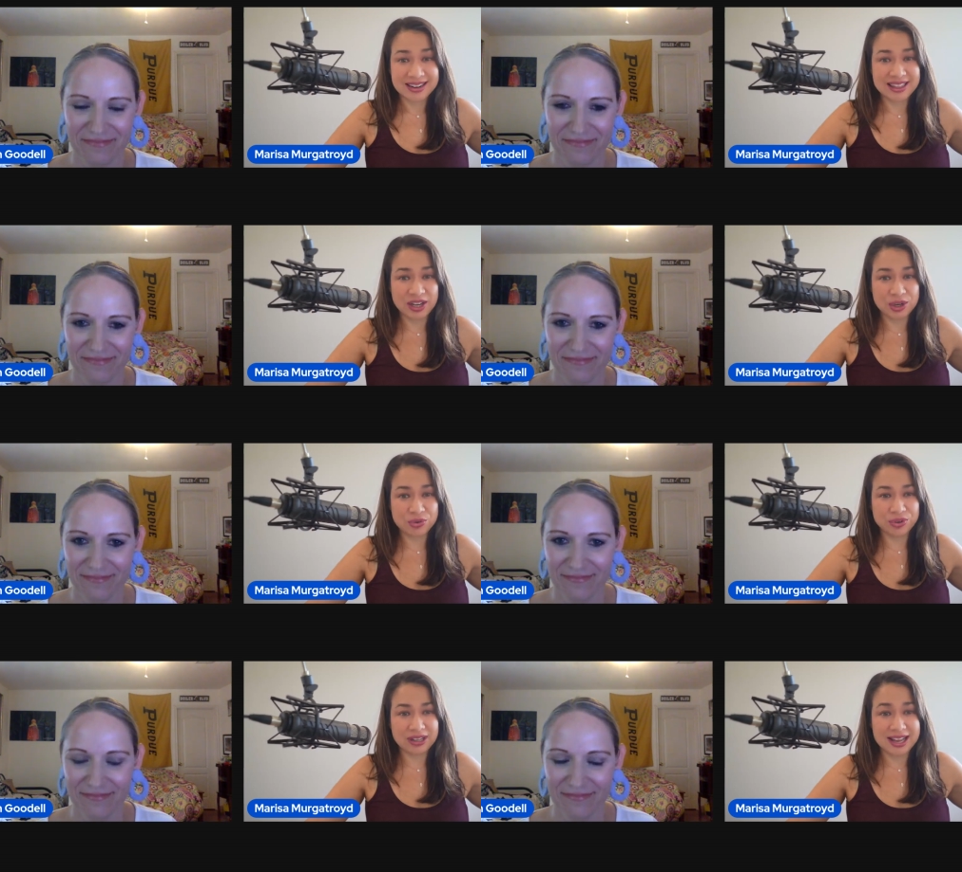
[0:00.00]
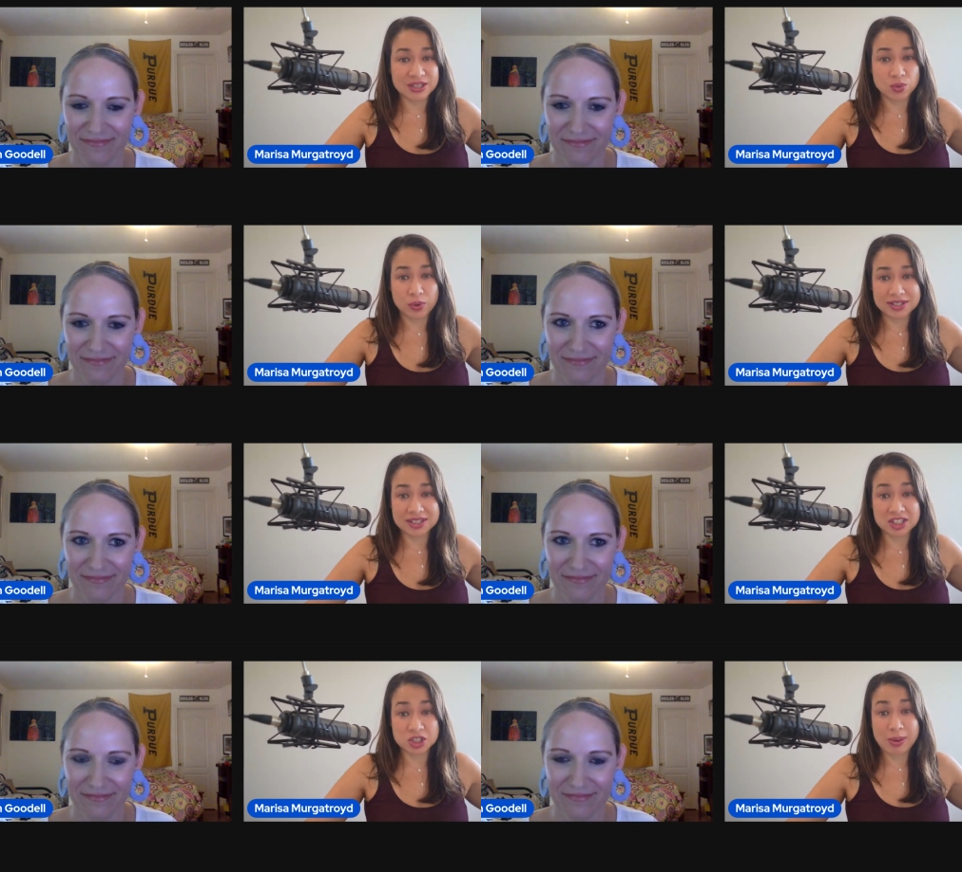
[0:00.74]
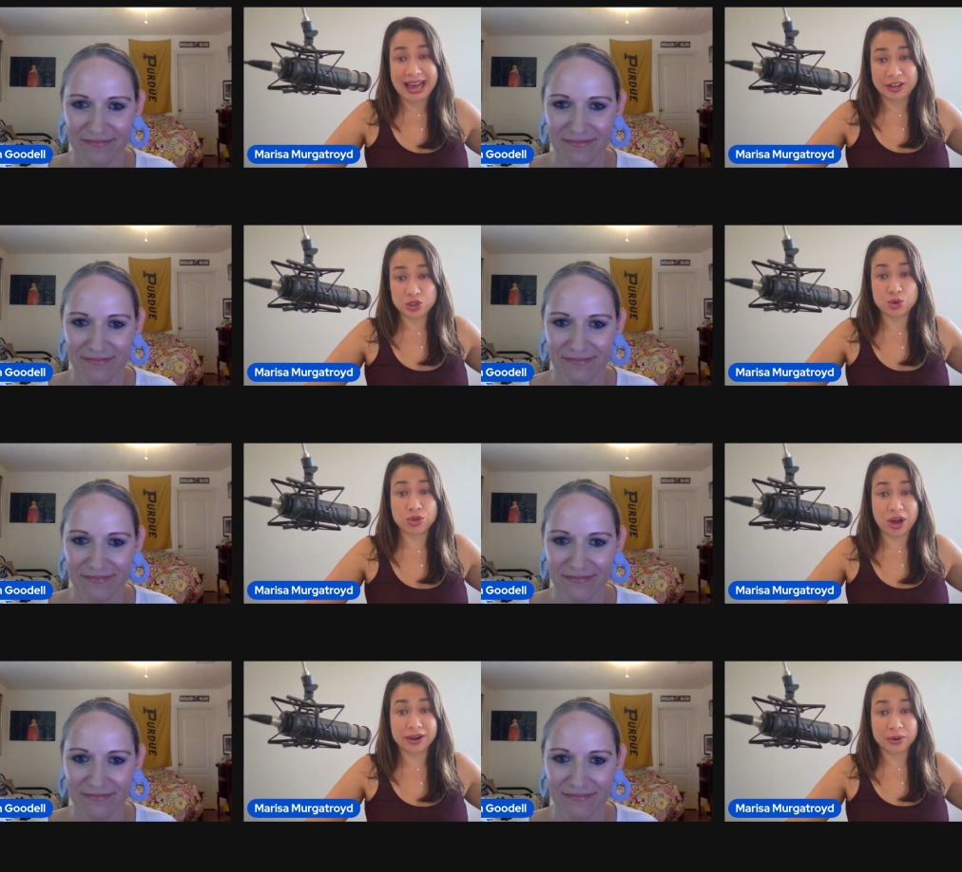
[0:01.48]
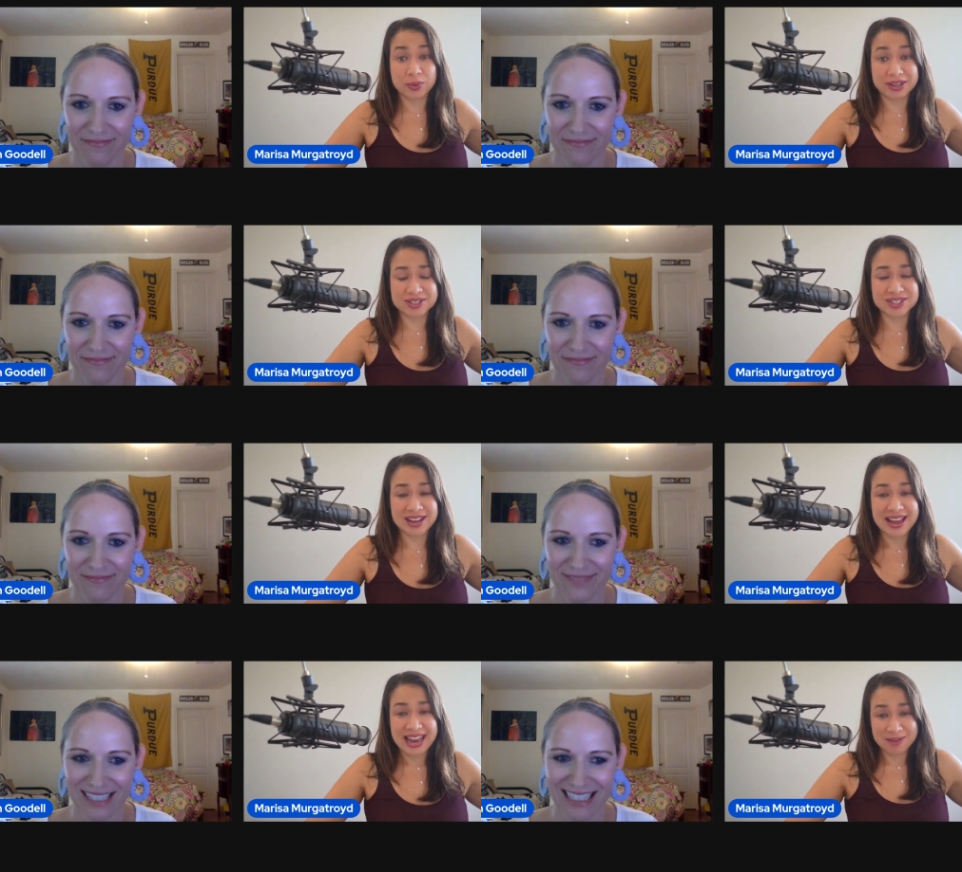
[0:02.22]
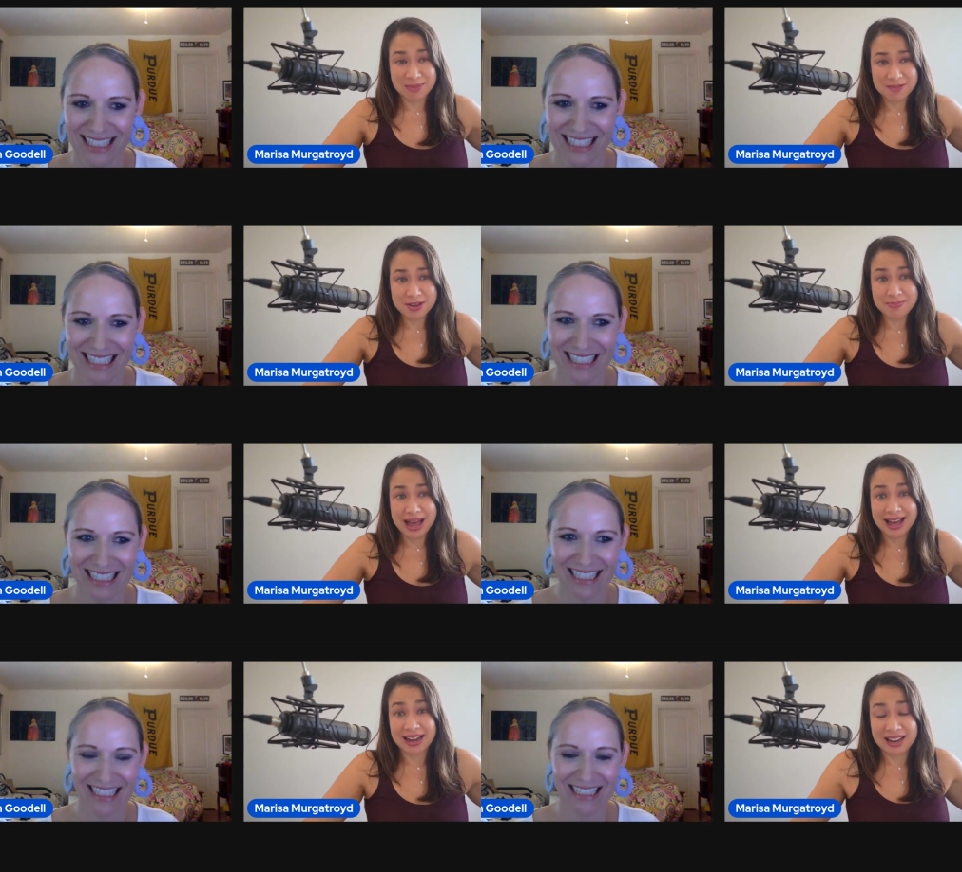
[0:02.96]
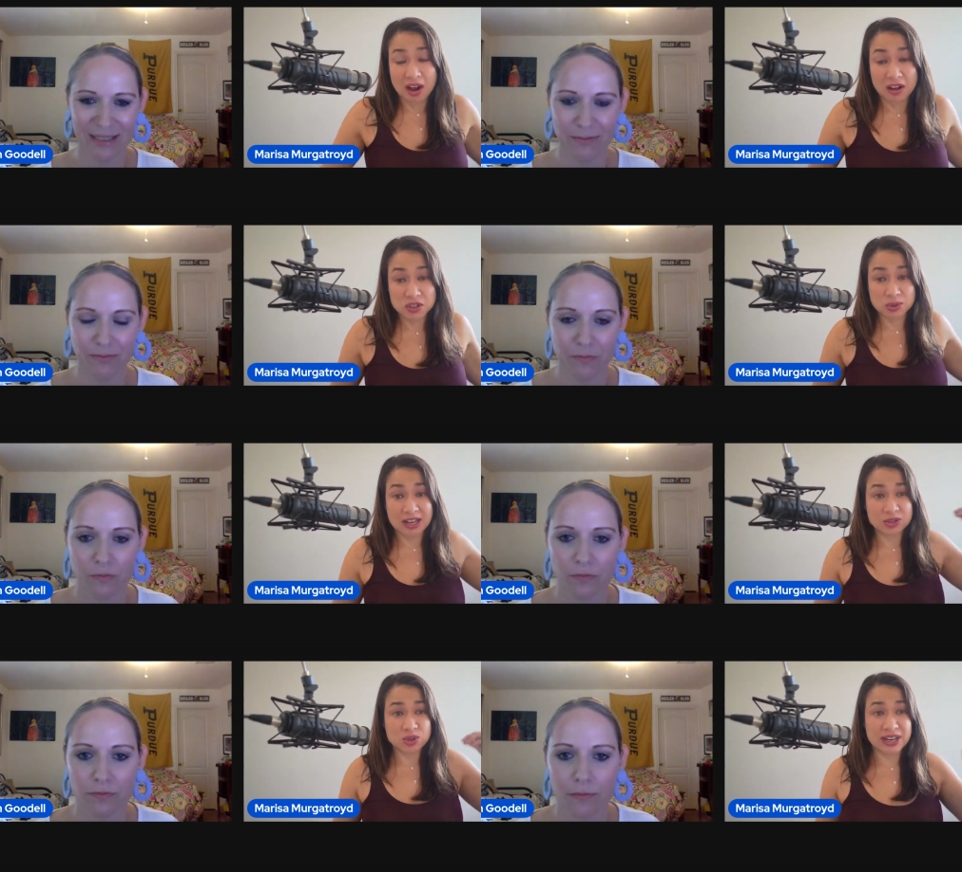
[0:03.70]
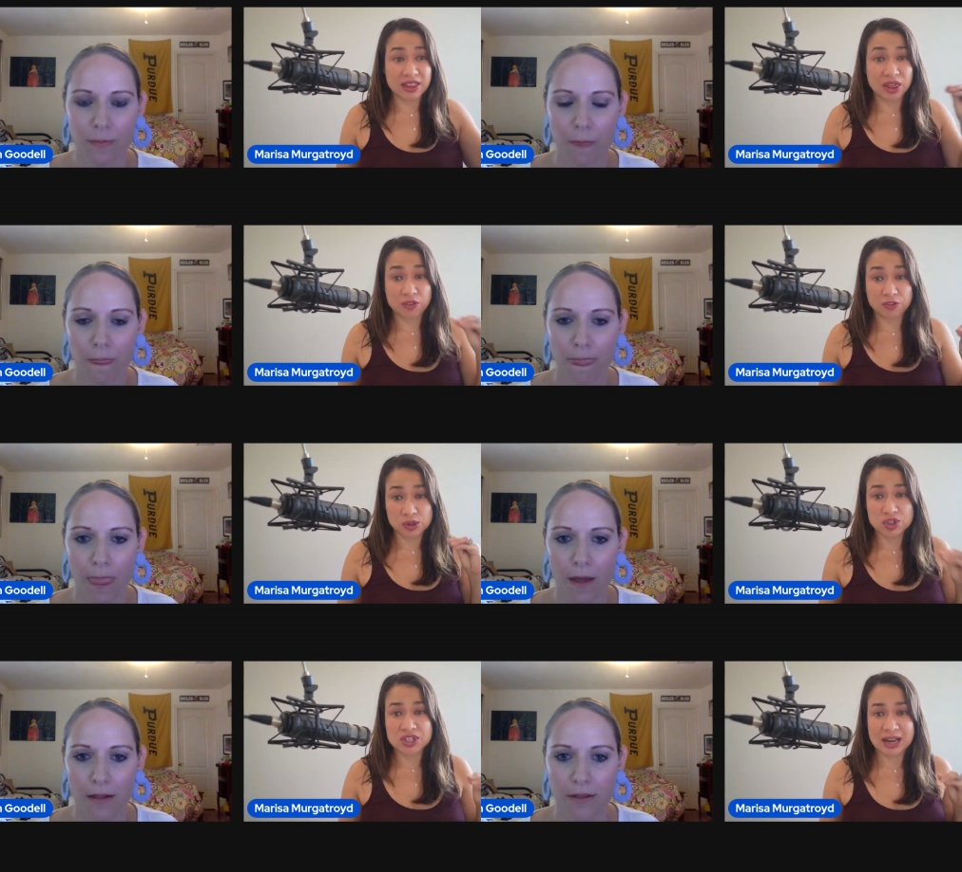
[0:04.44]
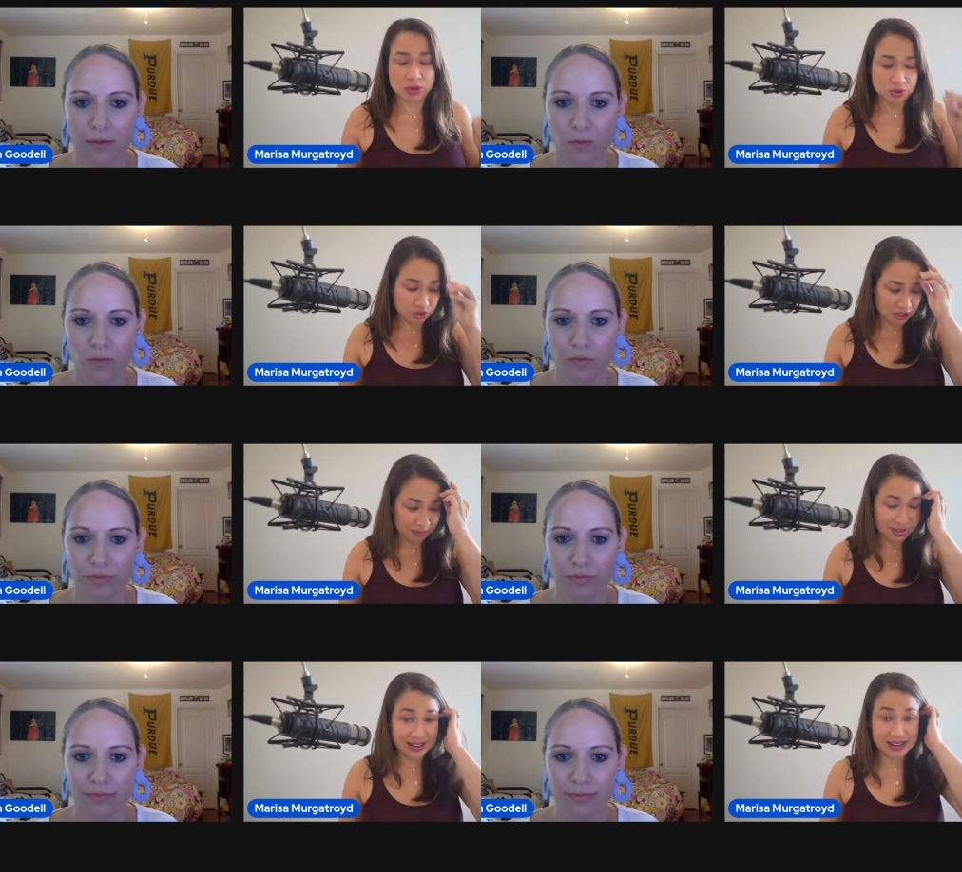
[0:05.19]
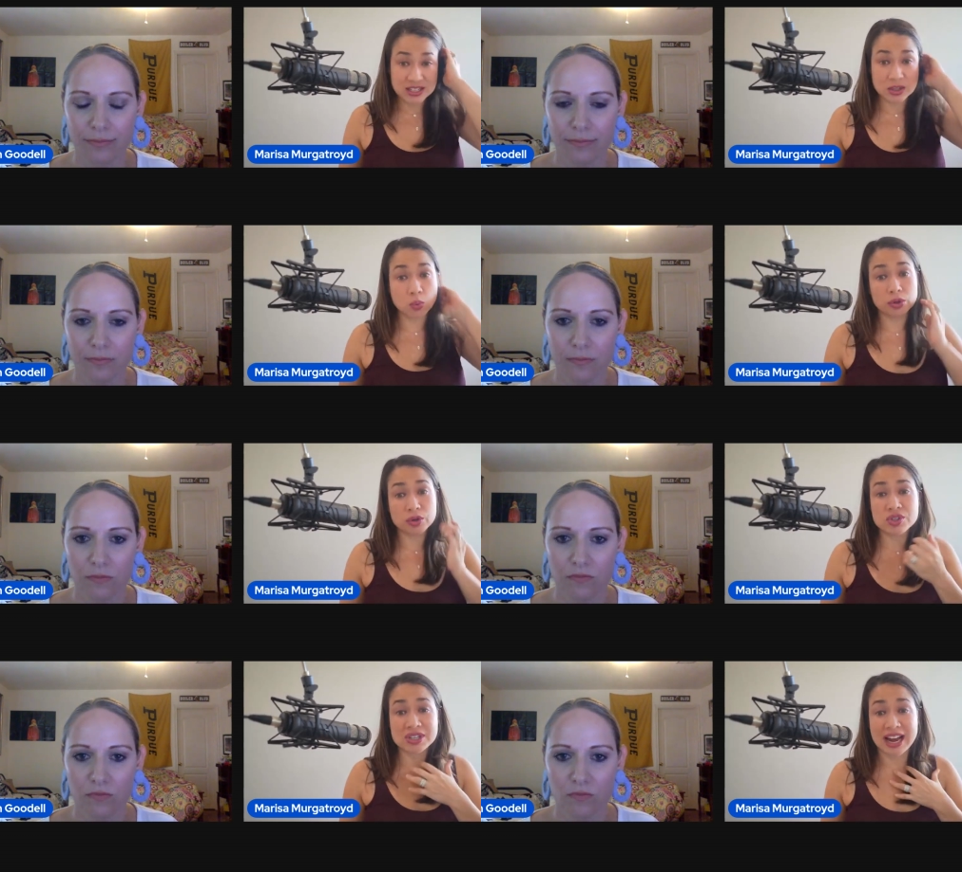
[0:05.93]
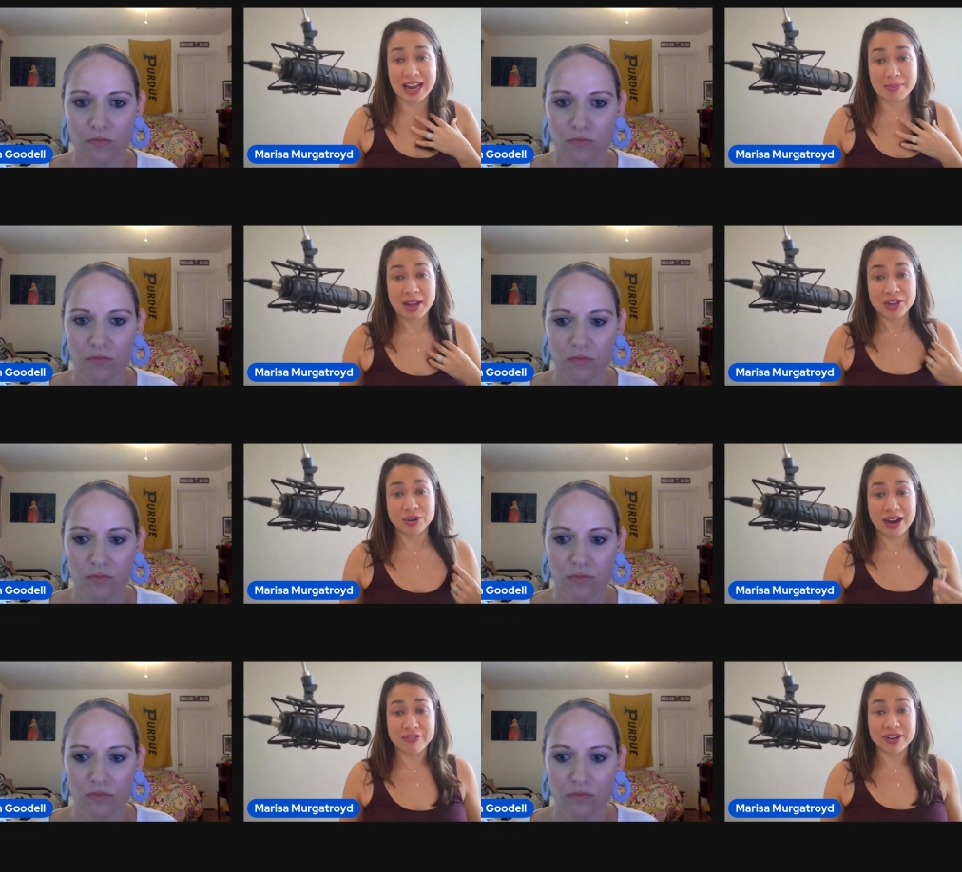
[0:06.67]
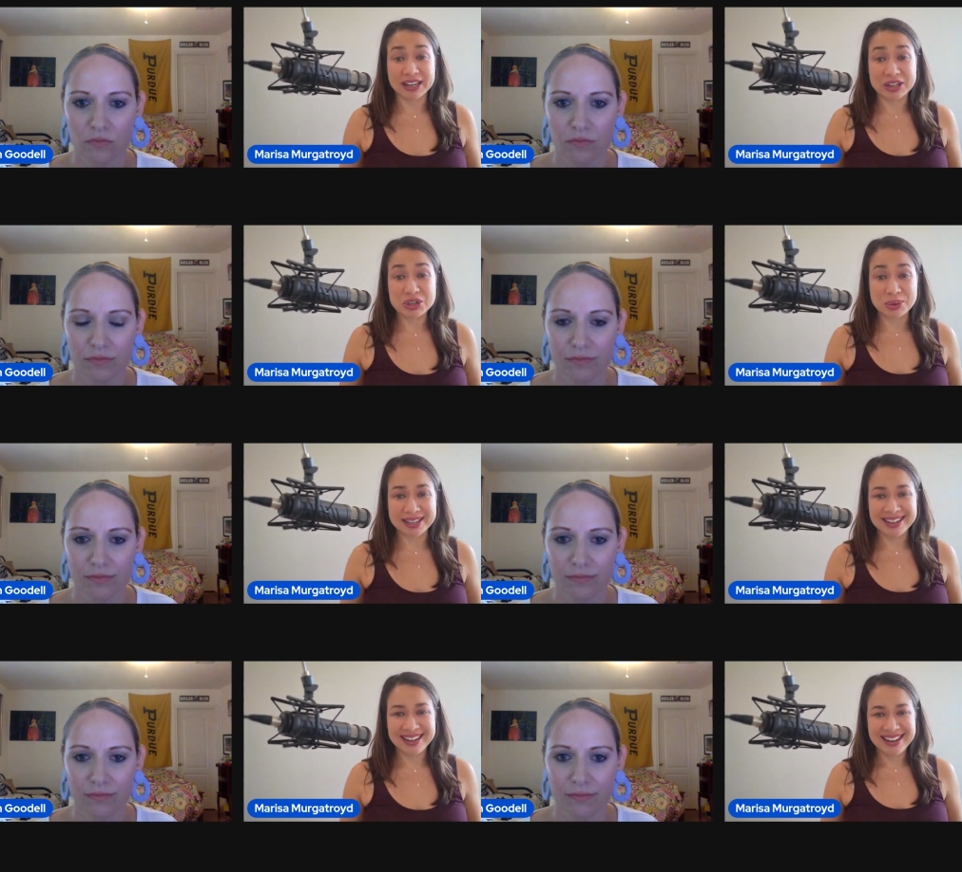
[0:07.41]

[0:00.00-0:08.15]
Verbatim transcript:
Speaker 1: and then you realize it wasn't as bad as you thought it was. And it might be bad. And also to understand that the first time you do something is the worst time you're ever going to do it.